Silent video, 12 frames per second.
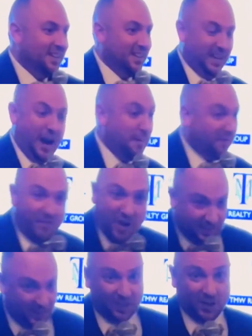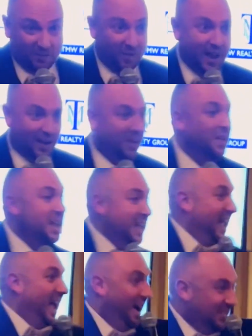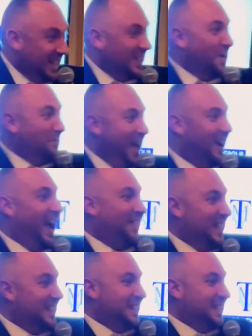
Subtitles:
And I'm a fucking good writer. I was like, you're better at this